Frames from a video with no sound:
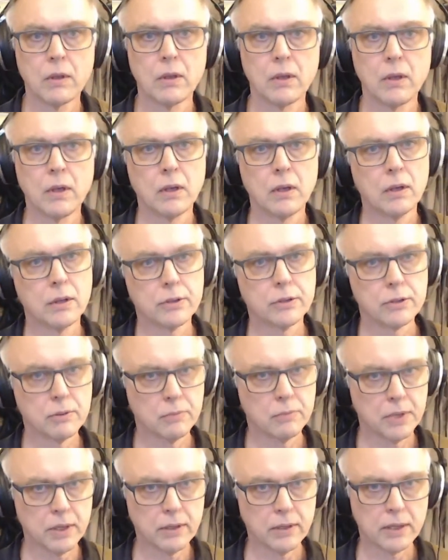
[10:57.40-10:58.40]
and to
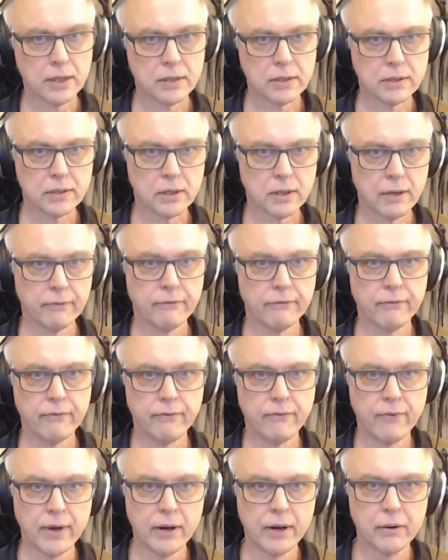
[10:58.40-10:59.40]
me that's a
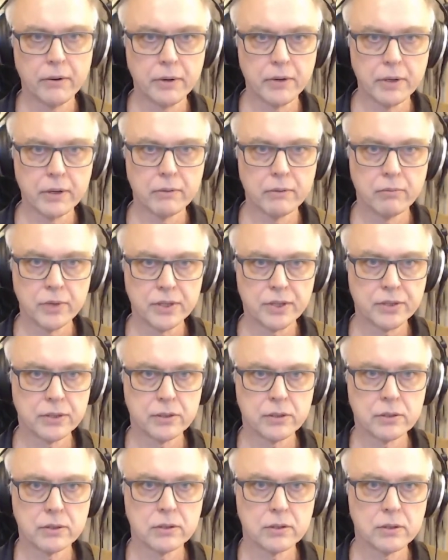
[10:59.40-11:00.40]
very rich,